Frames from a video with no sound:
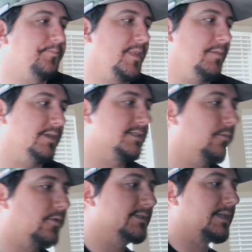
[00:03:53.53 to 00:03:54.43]
But some
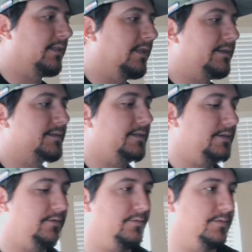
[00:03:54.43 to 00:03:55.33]
ones I like to
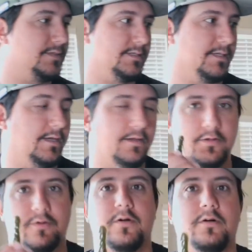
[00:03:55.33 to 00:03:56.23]
use is like
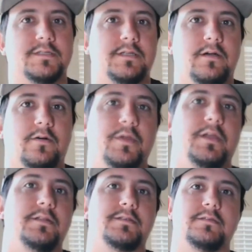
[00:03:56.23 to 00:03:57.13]
crawl style
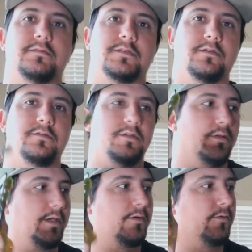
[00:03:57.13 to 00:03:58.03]
baits. So,
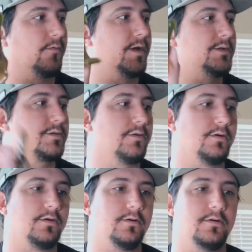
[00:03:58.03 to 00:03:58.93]
like a rage
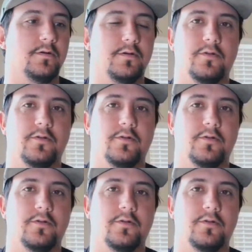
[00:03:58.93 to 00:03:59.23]
crawl or an